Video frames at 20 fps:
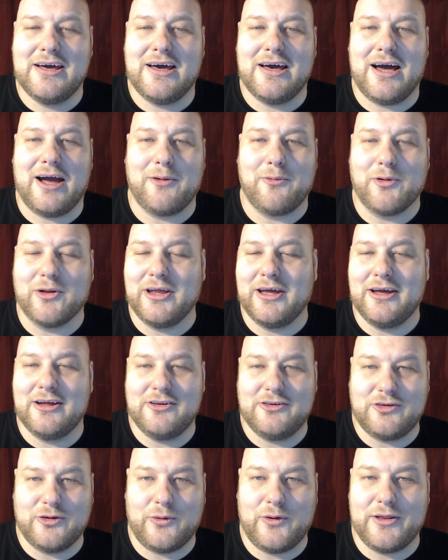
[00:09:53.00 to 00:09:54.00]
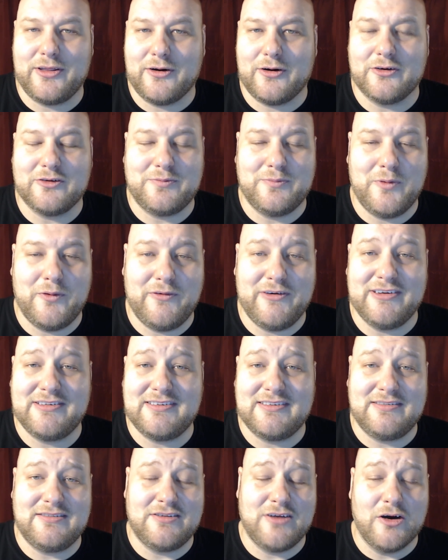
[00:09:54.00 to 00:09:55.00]
I really enjoyed those movies.
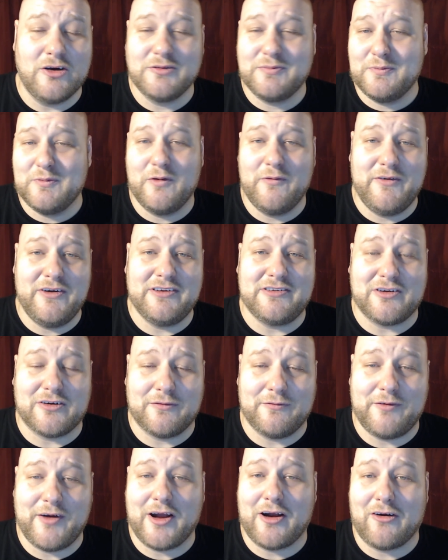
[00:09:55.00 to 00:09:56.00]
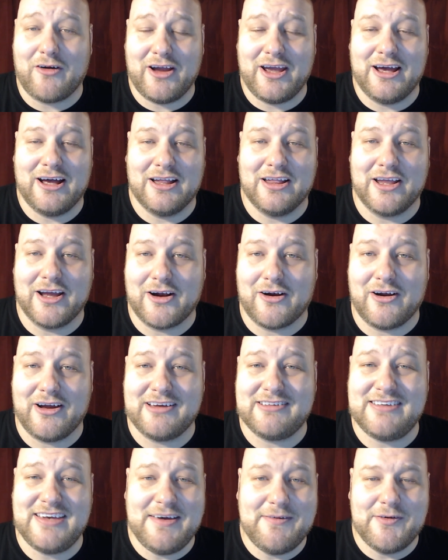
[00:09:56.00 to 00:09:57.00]
Those movies are very
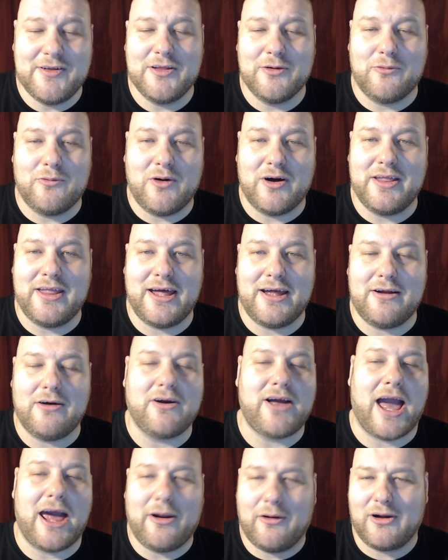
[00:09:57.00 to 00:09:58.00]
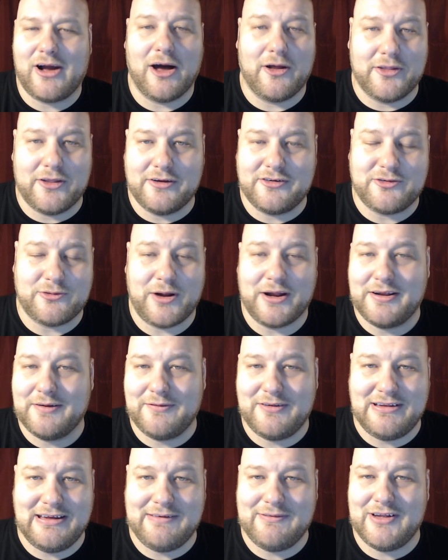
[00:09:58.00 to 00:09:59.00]
hilarious. Even the one that, okay, I don't count the straight to
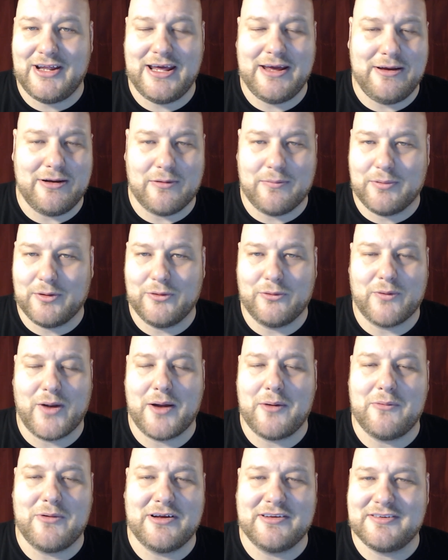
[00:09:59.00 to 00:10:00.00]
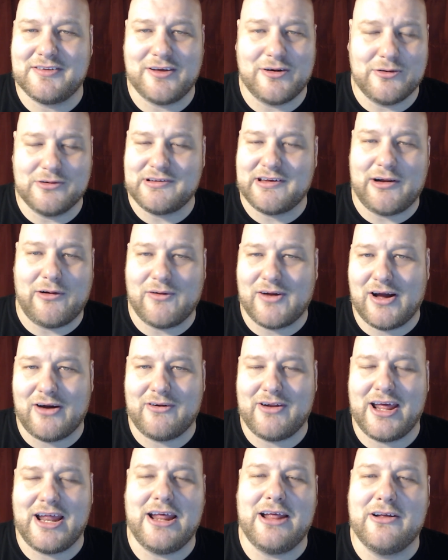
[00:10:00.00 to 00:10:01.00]
DVD or Blu-ray ones. Those, I don't
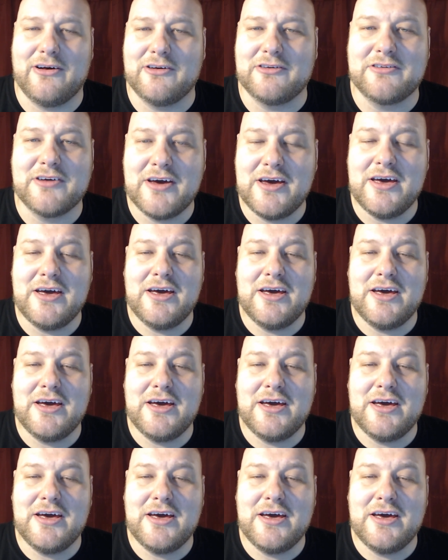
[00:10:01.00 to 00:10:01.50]
count any of those.